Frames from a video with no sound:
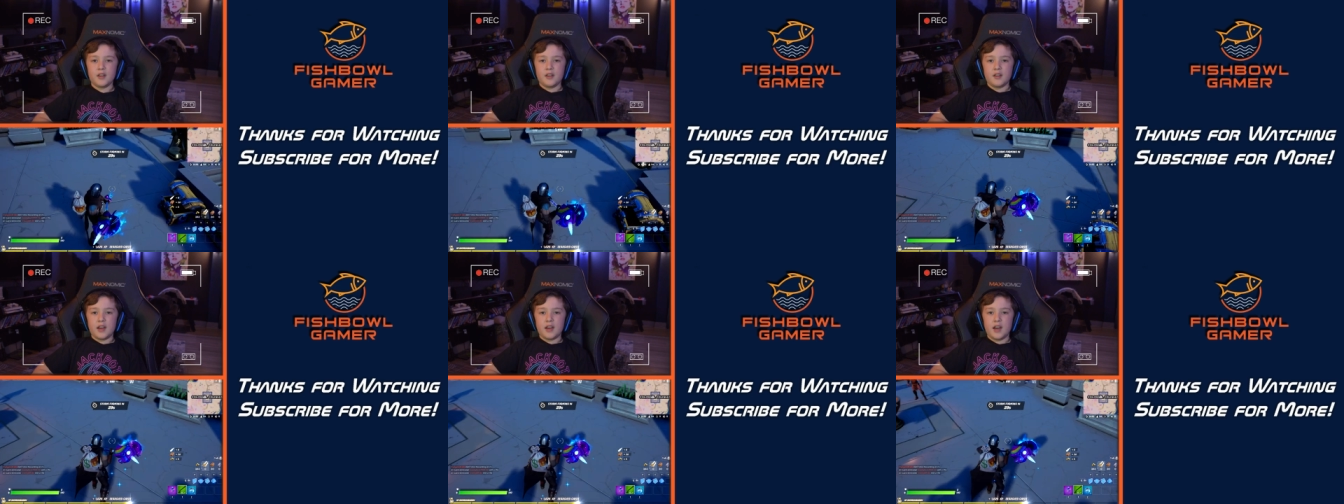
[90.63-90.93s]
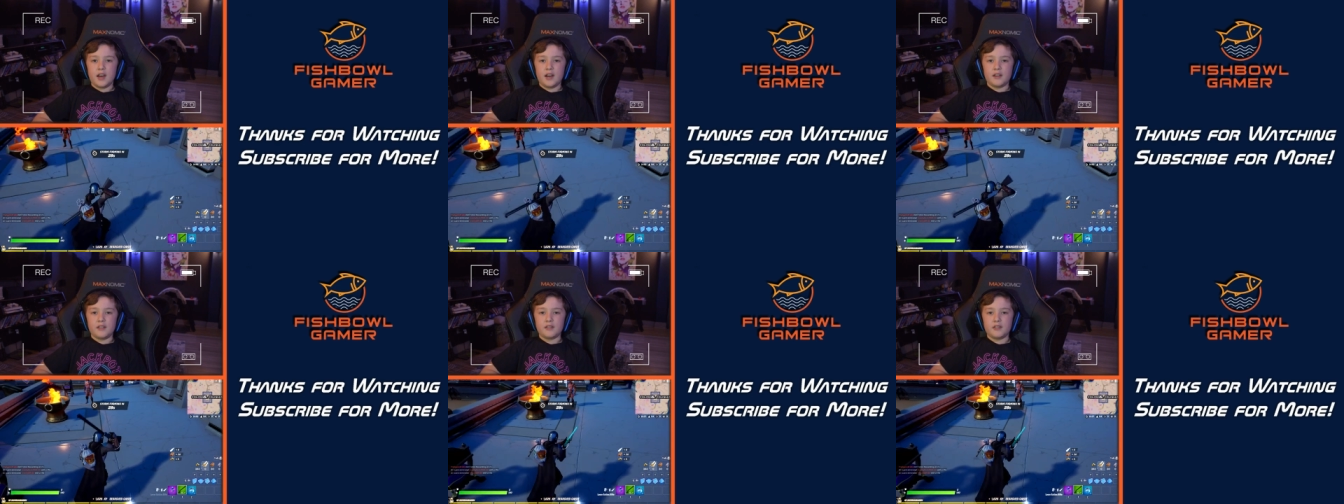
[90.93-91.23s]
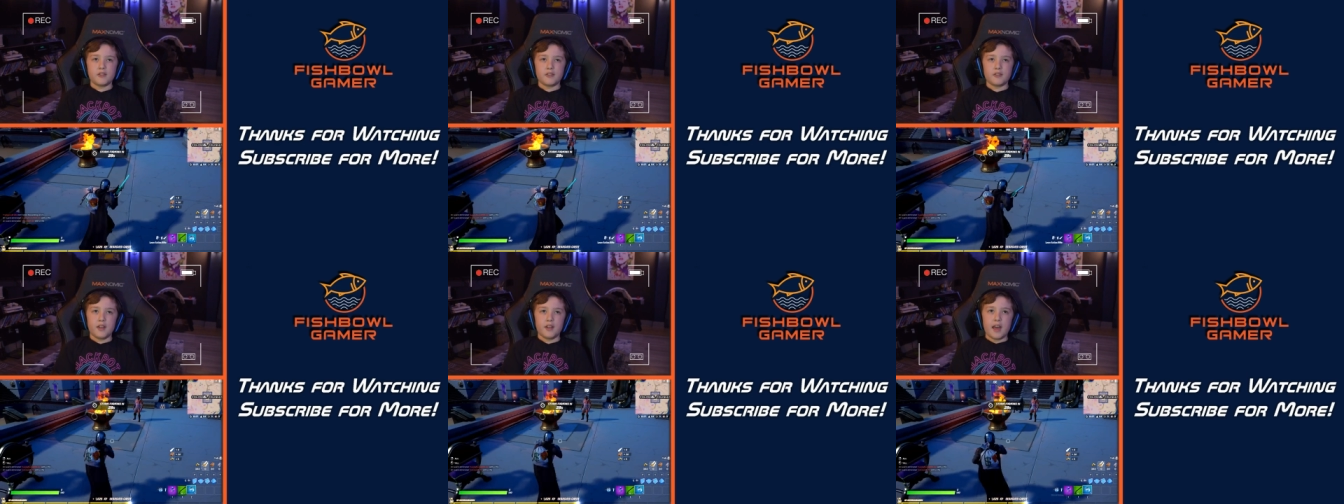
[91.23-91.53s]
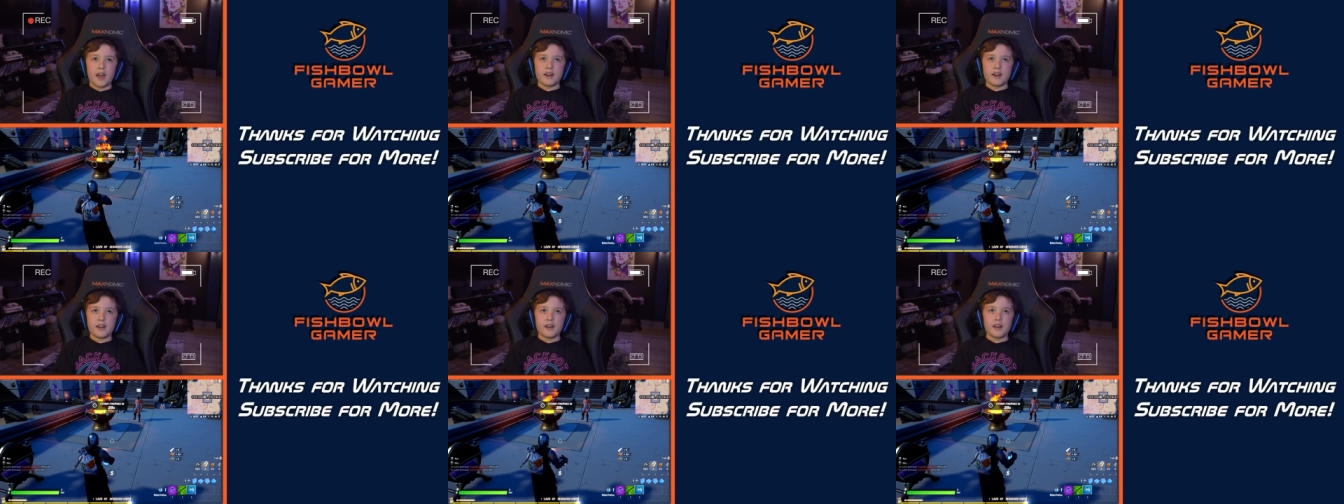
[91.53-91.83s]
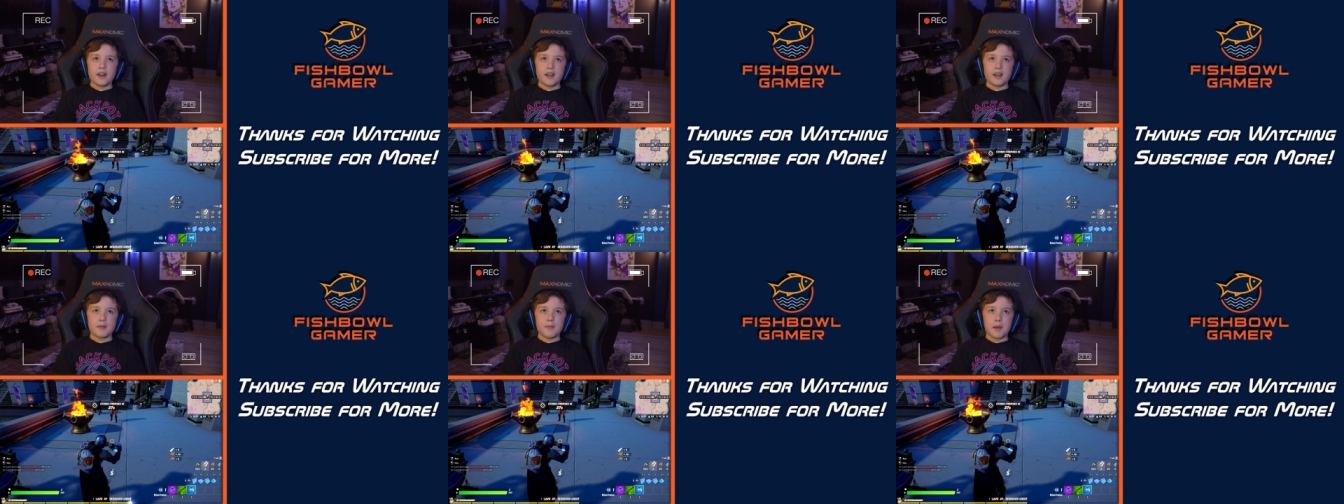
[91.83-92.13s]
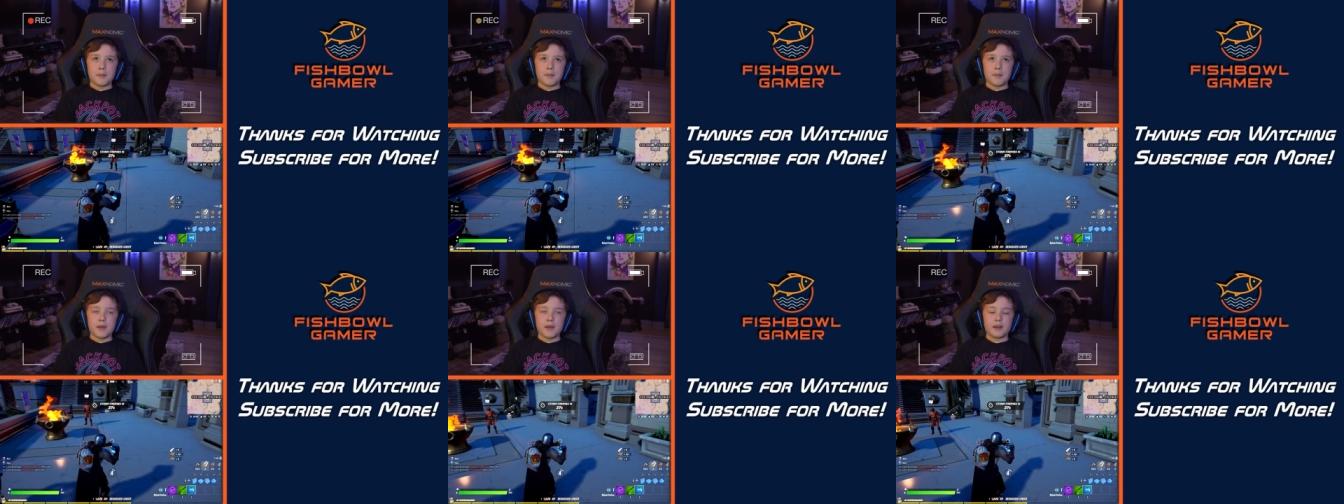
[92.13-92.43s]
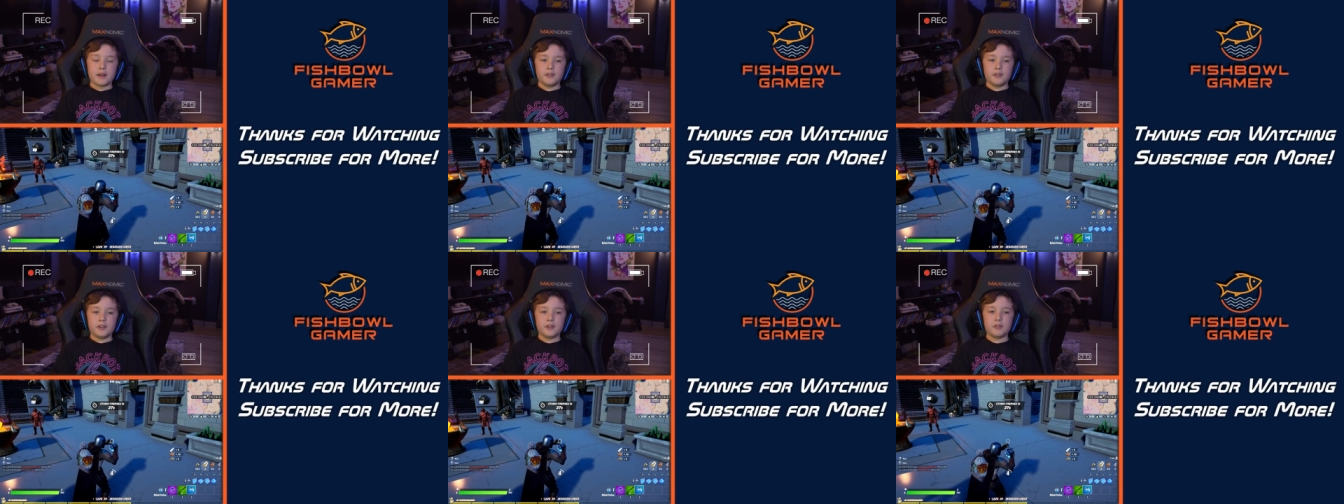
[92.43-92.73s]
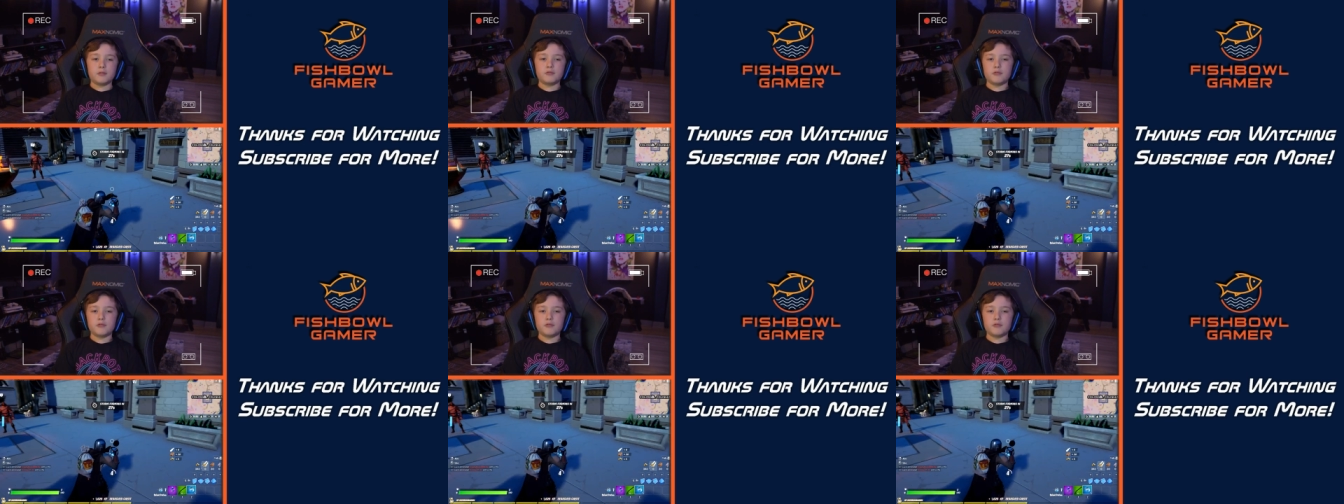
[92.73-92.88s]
yeah. So the editing might be a little